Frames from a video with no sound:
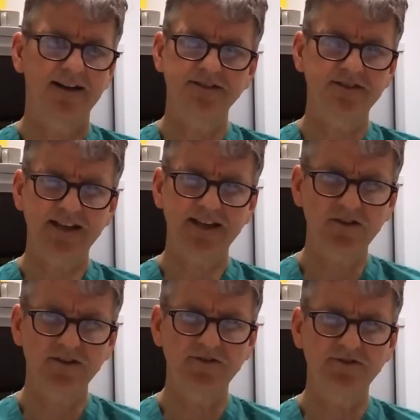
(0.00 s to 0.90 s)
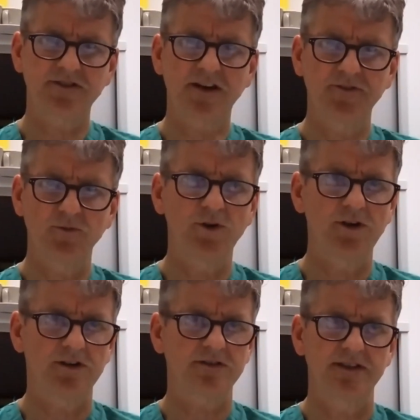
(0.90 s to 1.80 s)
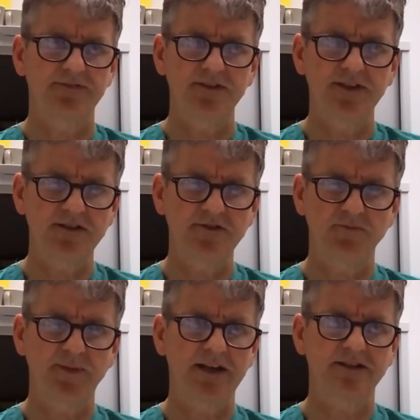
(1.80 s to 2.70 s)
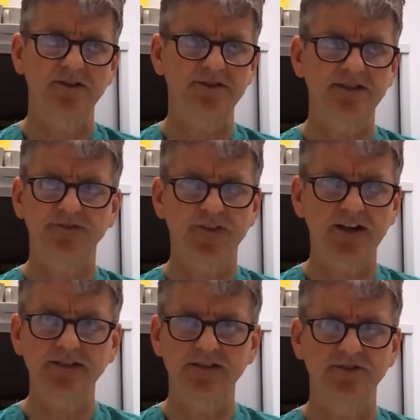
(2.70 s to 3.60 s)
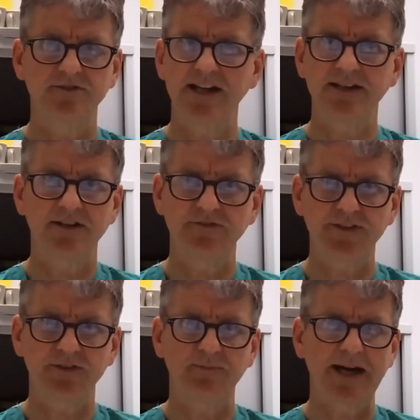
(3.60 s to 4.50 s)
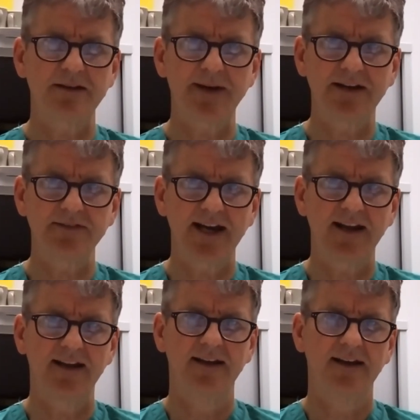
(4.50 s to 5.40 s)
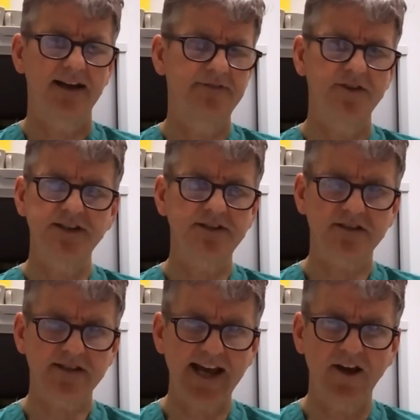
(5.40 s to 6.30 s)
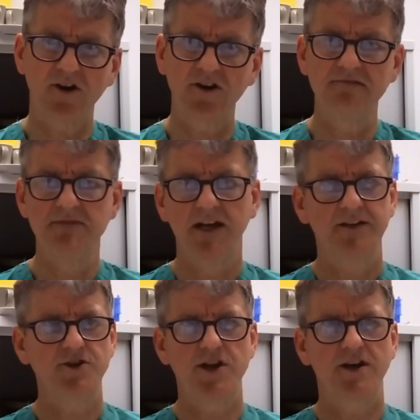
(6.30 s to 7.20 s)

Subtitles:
I just say, look, use stuff that works. And if you need to use a bigger dose, it's fine to do that. Don't feel bad about that. And if you need to stay on, you